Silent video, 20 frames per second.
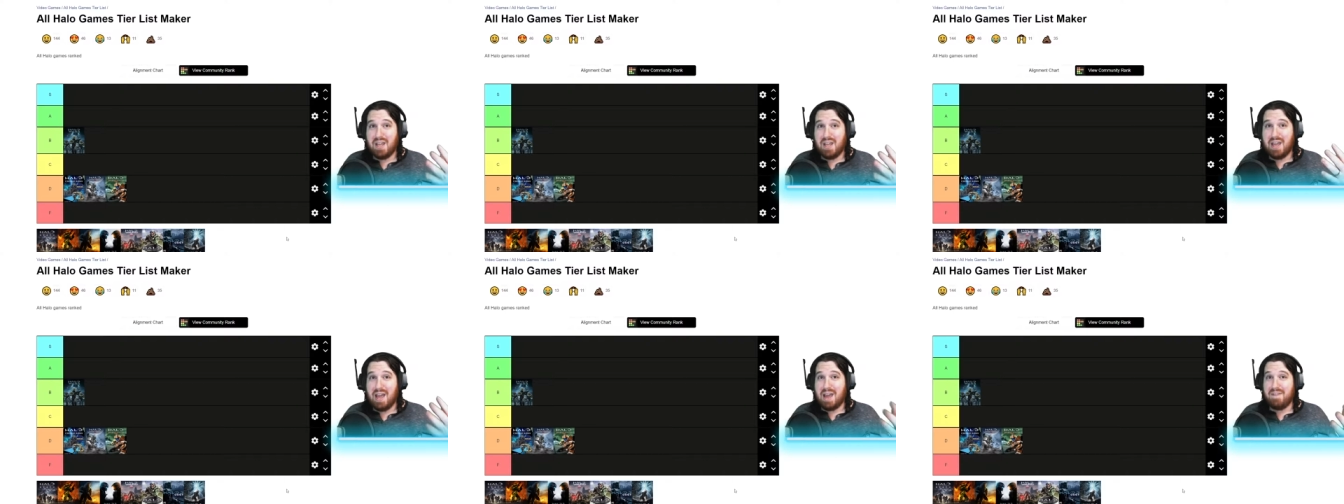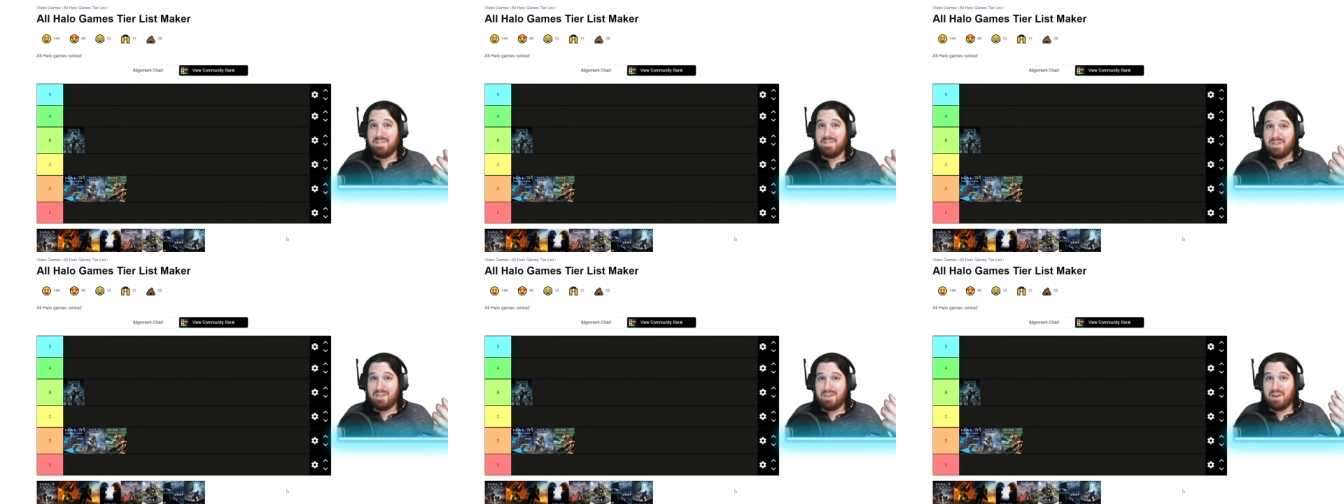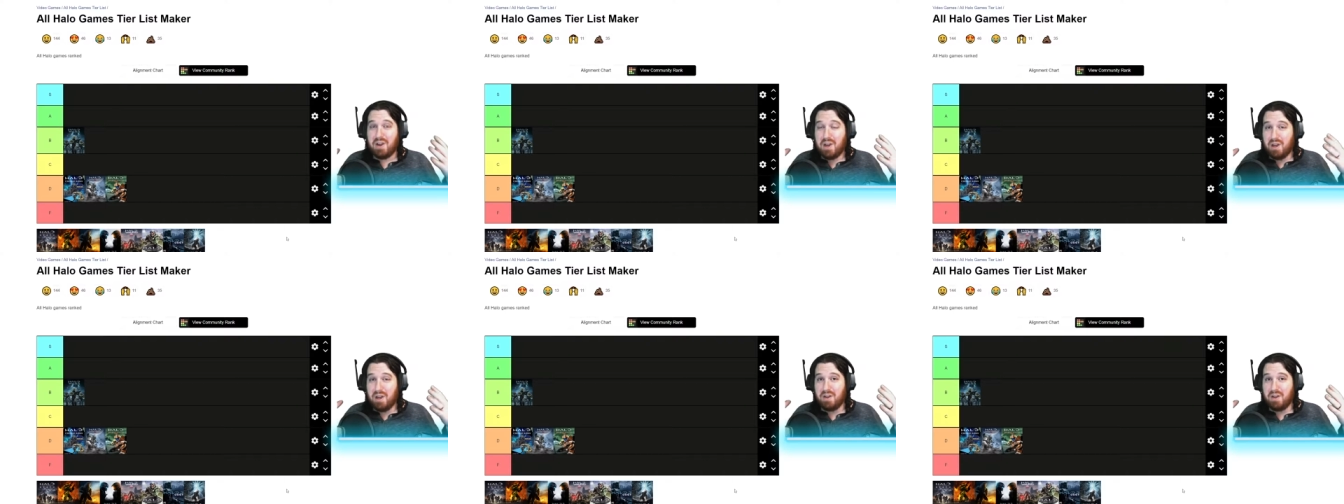ever
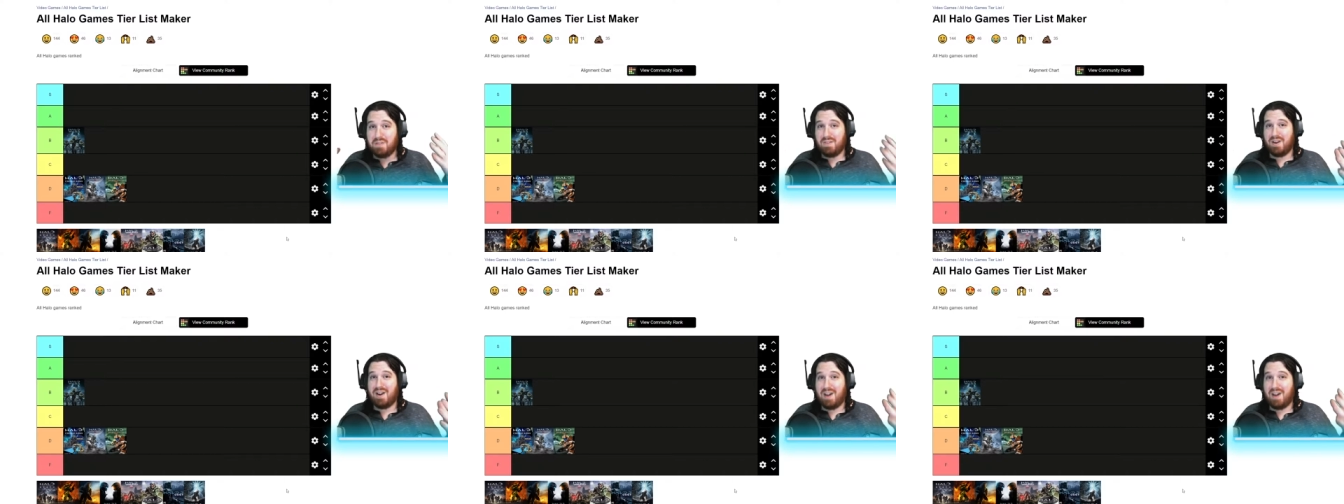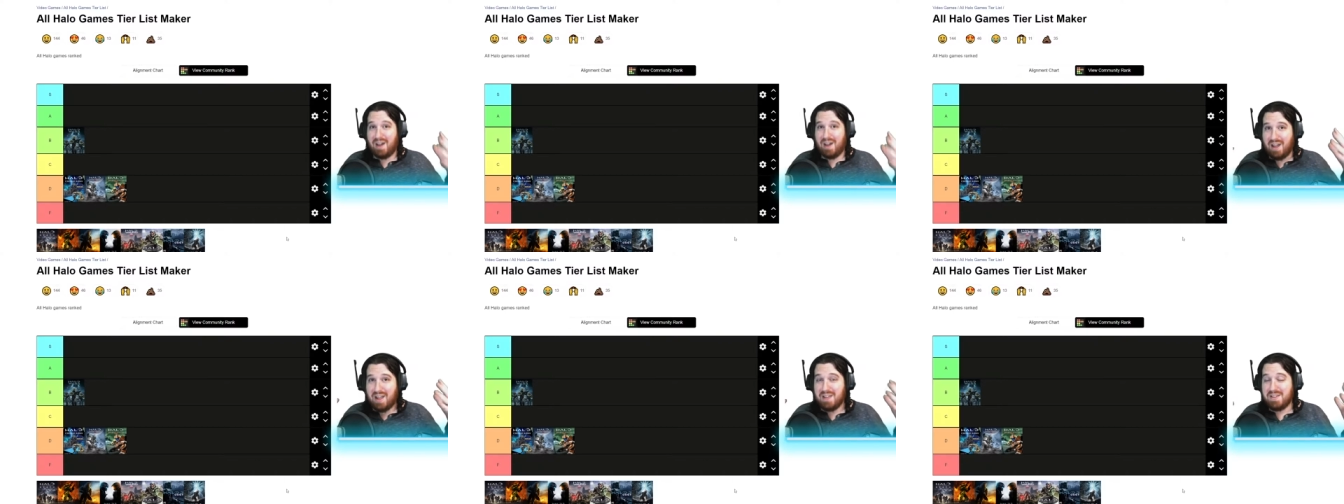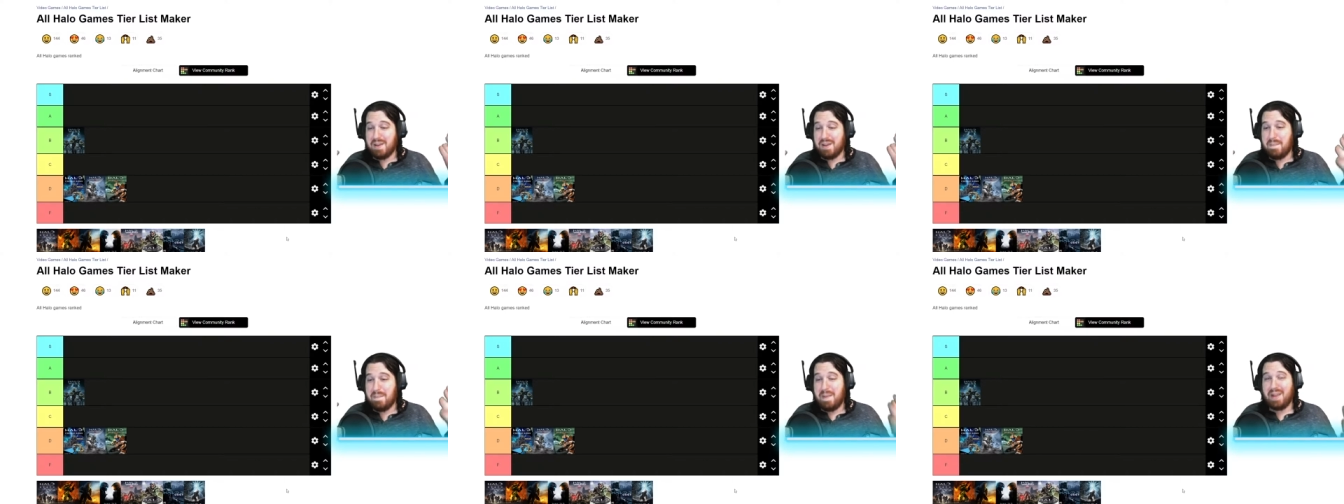hurrah
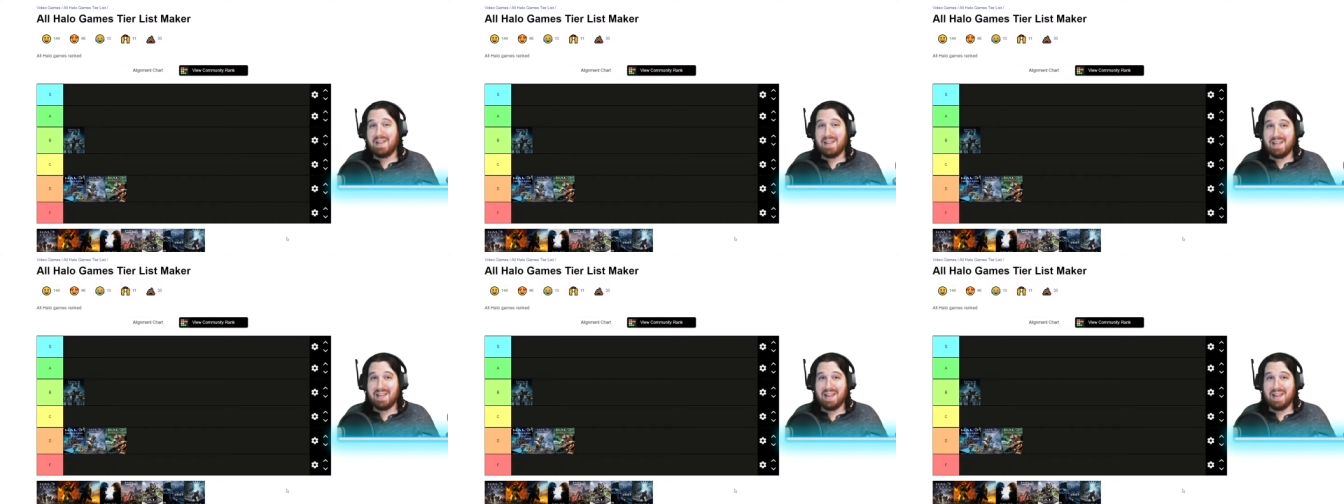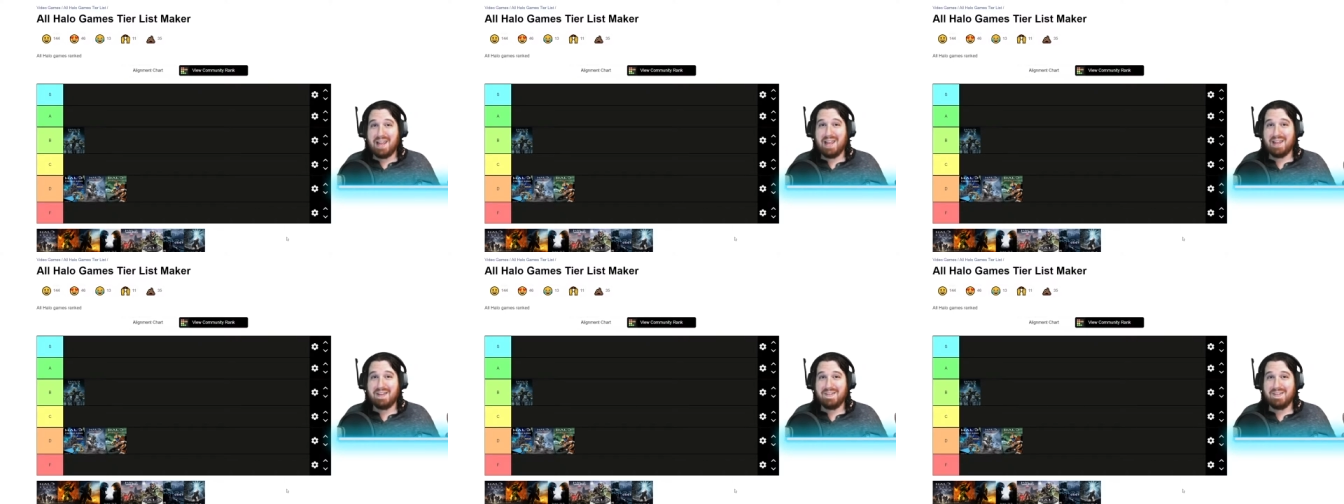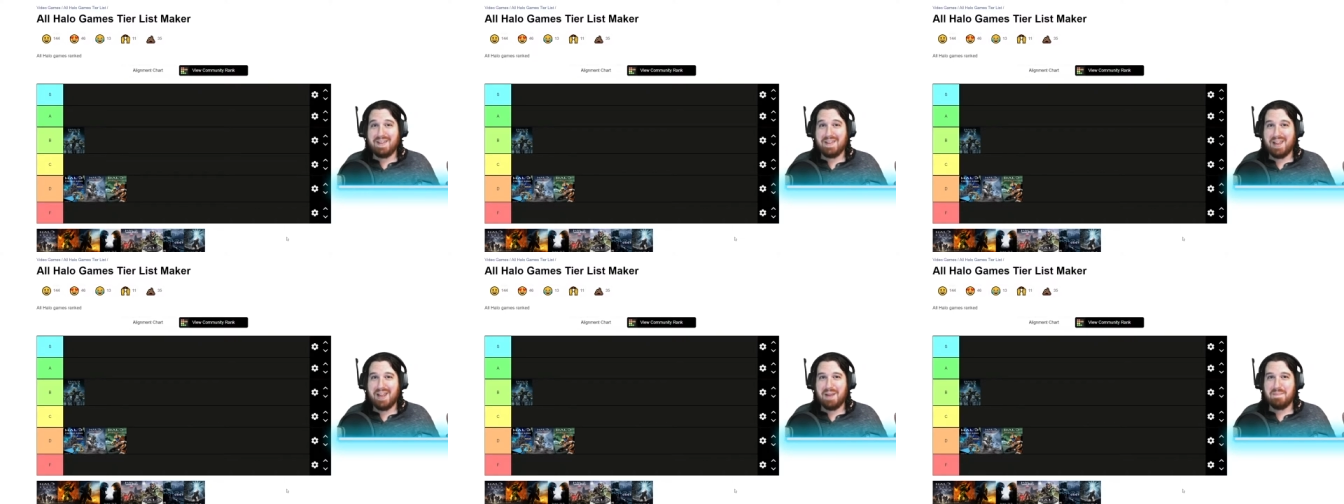into making a Halo
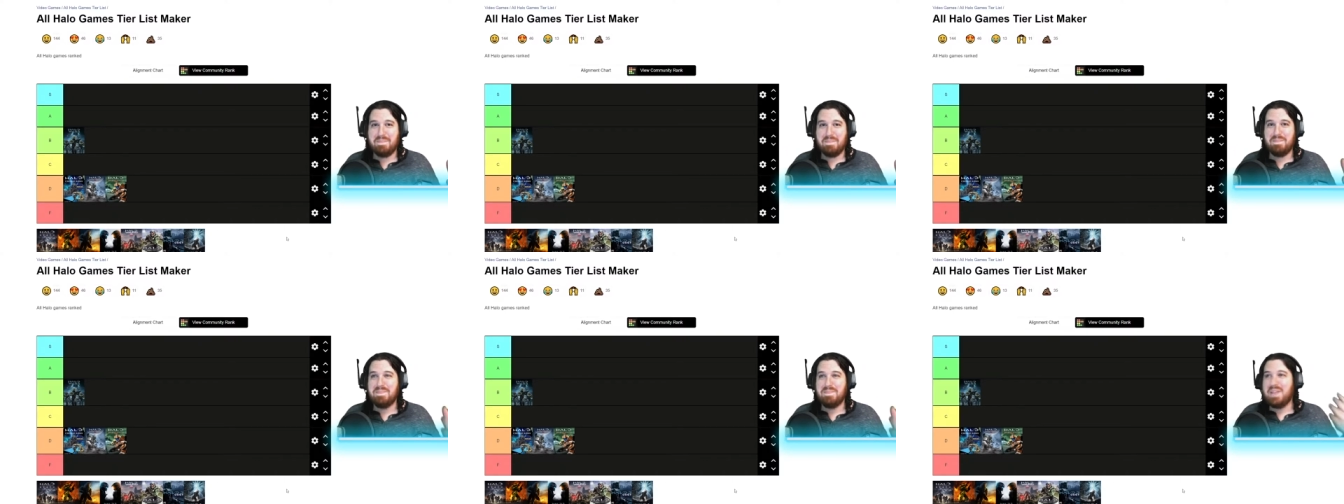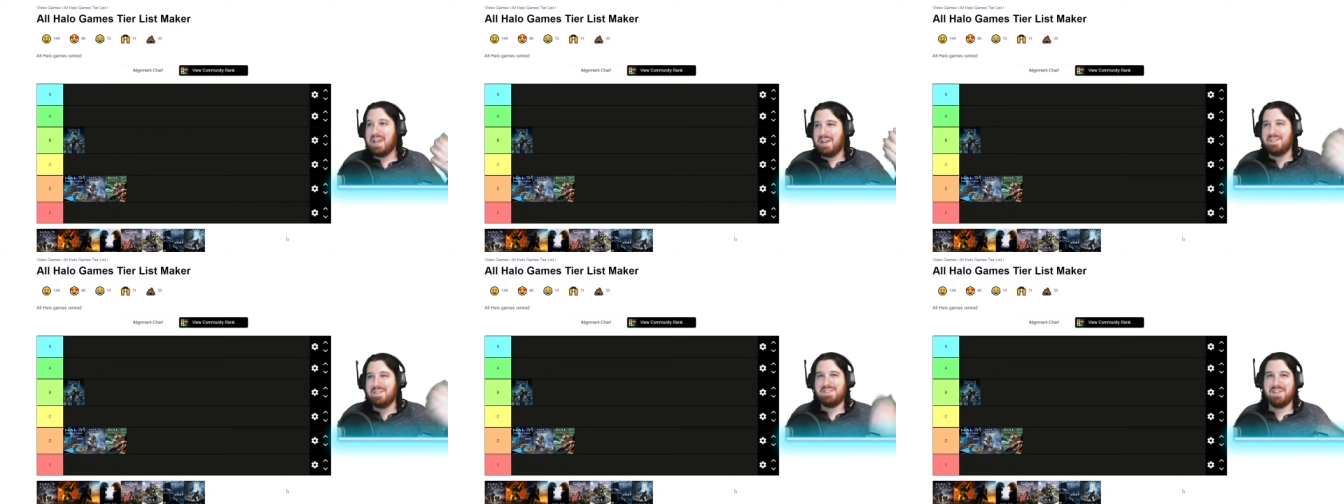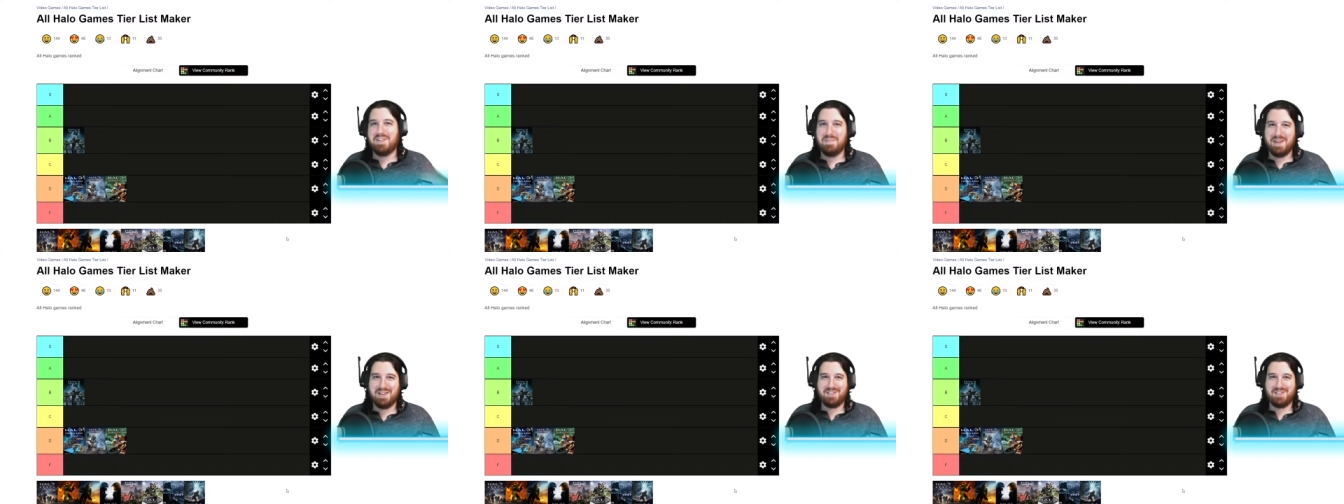game. Here's
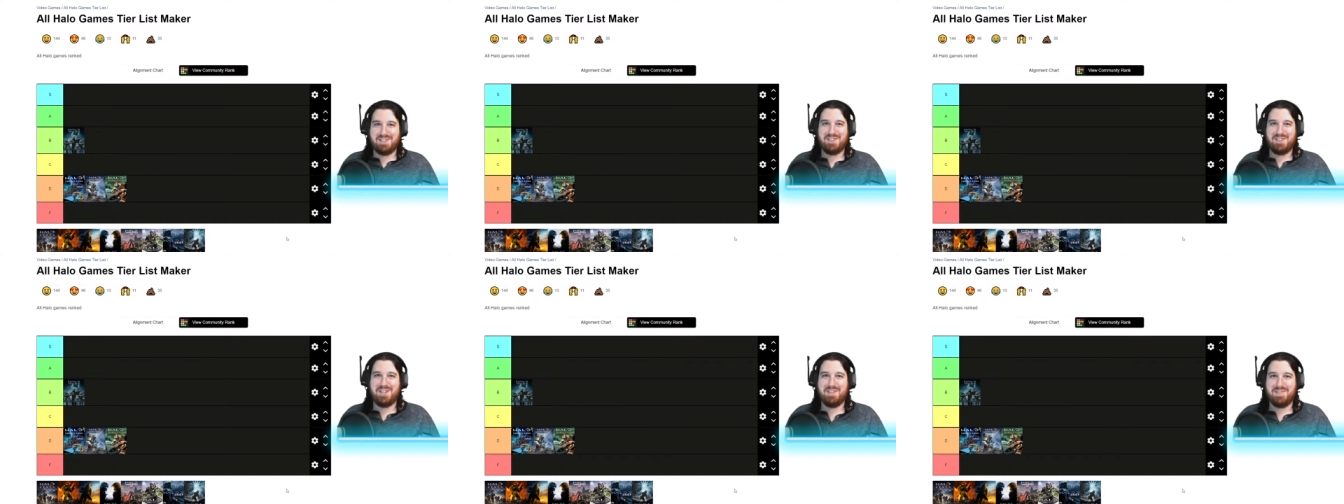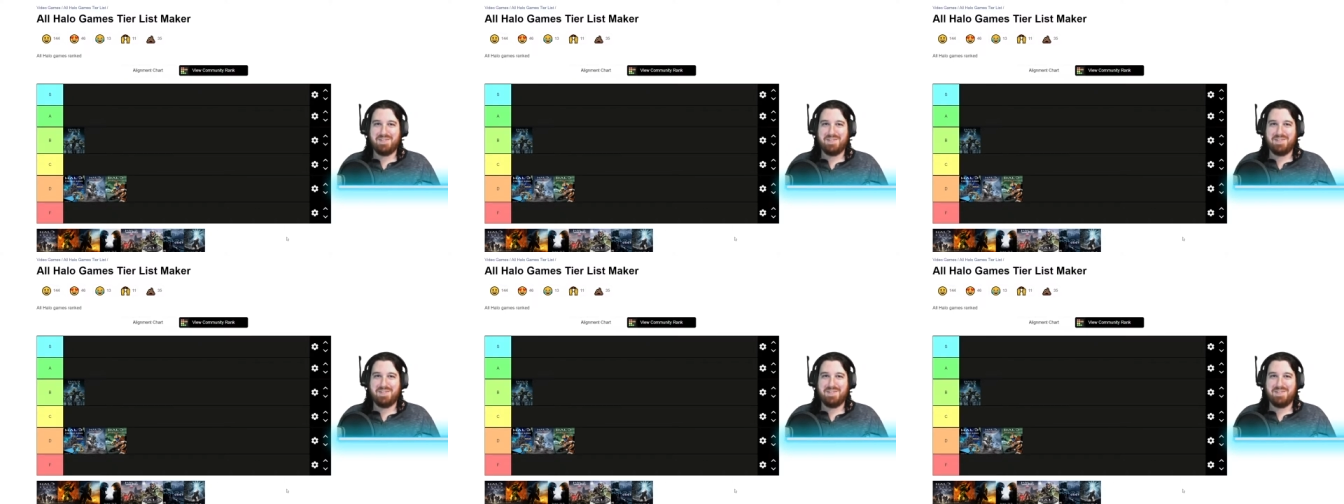the Master Chief's